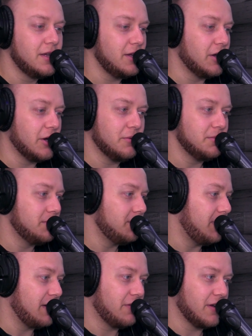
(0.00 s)
you know,
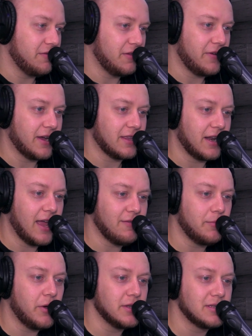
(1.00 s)
make fun of the fact that I have
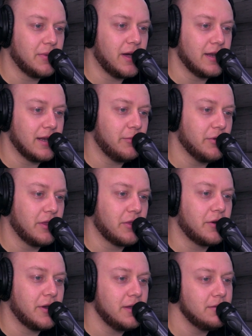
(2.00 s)
a bald spot and I'm only
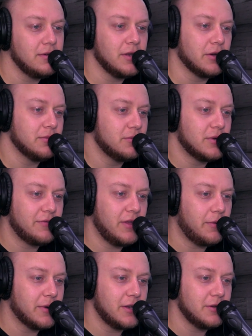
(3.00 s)
30, you know, whatever
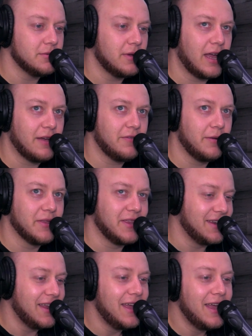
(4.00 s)
y'all want to do. Have fun with it.